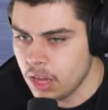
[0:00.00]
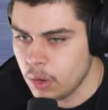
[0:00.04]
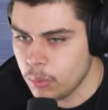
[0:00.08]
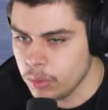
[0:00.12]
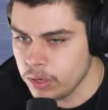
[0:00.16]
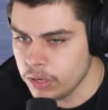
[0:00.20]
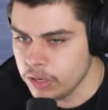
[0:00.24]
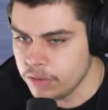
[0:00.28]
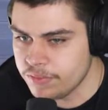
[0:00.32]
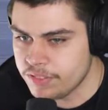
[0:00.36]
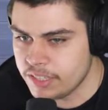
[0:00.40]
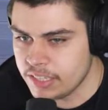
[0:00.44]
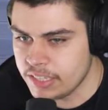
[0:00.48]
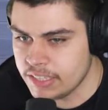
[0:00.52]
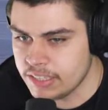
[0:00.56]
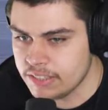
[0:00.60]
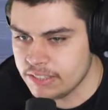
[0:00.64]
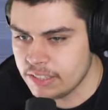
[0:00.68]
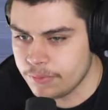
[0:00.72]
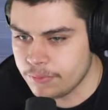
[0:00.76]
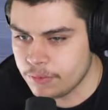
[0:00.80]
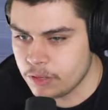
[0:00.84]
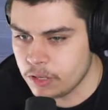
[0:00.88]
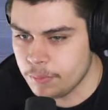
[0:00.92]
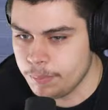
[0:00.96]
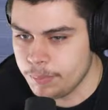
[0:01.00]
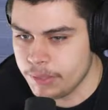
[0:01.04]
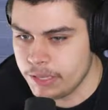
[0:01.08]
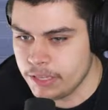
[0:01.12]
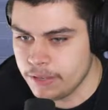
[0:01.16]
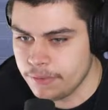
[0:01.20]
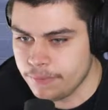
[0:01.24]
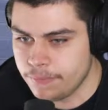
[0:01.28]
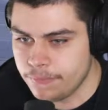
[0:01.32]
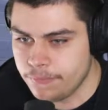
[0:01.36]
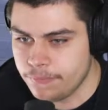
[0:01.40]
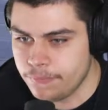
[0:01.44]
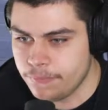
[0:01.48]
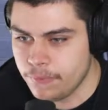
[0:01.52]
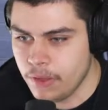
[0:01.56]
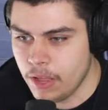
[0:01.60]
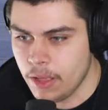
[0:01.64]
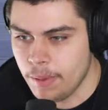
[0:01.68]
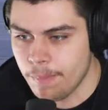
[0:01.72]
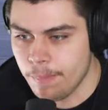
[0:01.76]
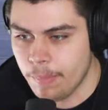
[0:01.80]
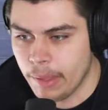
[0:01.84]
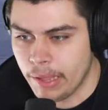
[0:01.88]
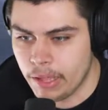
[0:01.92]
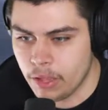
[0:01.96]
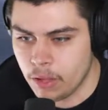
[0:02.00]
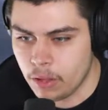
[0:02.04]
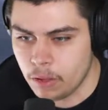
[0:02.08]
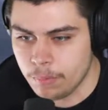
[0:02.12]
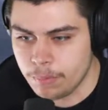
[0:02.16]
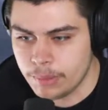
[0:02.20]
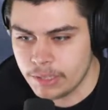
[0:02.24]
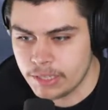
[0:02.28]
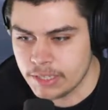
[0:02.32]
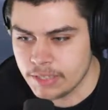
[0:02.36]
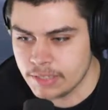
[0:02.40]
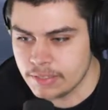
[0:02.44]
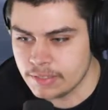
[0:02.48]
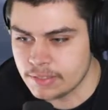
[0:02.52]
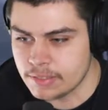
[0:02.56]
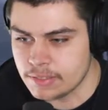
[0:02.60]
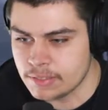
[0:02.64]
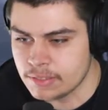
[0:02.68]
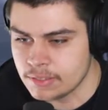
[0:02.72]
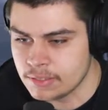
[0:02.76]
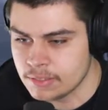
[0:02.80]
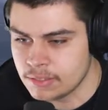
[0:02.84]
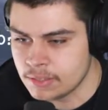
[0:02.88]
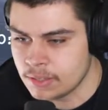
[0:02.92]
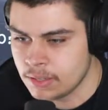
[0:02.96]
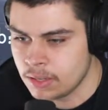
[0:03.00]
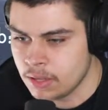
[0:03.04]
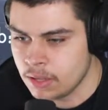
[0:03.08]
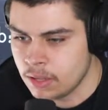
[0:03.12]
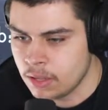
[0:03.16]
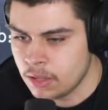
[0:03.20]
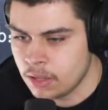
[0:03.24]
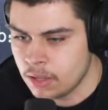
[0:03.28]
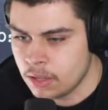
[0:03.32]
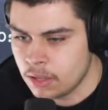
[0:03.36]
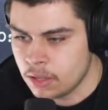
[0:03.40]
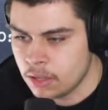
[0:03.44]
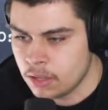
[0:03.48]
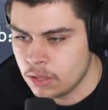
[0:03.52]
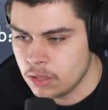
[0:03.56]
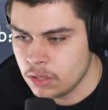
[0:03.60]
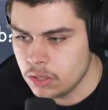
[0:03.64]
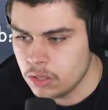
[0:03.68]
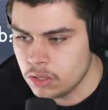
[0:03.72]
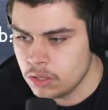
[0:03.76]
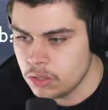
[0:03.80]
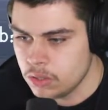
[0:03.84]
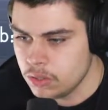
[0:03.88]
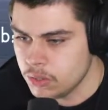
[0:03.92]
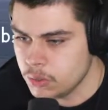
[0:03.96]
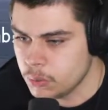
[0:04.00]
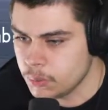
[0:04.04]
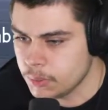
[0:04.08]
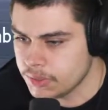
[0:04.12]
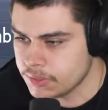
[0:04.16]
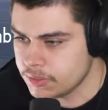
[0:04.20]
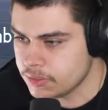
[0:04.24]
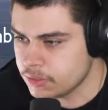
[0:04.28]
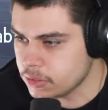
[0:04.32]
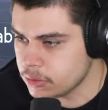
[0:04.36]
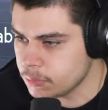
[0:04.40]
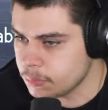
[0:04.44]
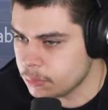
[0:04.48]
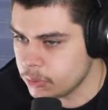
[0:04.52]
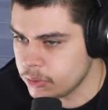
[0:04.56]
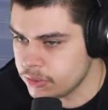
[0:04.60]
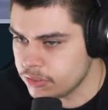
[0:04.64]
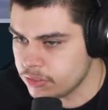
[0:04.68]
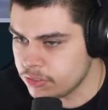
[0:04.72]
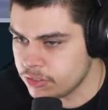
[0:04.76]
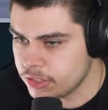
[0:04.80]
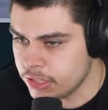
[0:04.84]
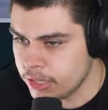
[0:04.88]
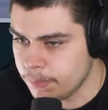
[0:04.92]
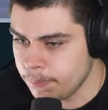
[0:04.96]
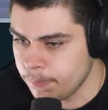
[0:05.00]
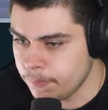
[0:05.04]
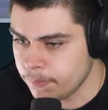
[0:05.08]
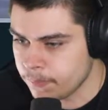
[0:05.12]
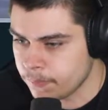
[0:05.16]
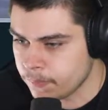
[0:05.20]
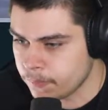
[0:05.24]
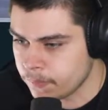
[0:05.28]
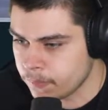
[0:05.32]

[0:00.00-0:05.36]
I wonder if Tinkatuff could be a, a male, because who wants to learn Poison Jab?